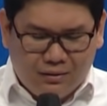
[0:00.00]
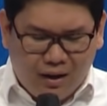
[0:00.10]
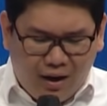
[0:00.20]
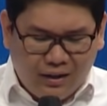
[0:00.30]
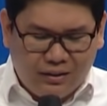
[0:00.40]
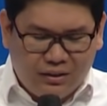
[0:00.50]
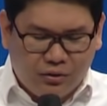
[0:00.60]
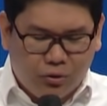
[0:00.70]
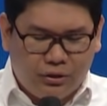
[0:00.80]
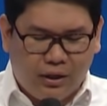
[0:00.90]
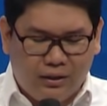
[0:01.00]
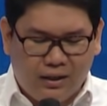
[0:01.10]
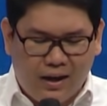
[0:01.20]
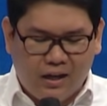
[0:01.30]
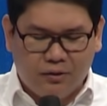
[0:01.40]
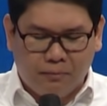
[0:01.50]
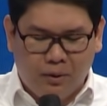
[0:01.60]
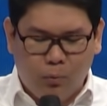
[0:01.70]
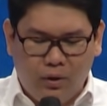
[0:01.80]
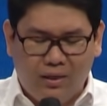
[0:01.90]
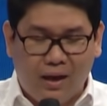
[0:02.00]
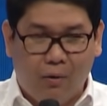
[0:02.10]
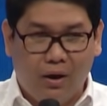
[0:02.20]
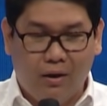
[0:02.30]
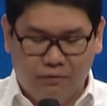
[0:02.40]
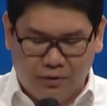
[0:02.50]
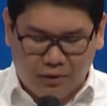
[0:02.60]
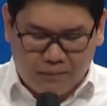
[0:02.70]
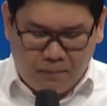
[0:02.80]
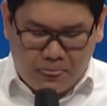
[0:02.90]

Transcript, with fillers: The hardest to share the gospel with, however,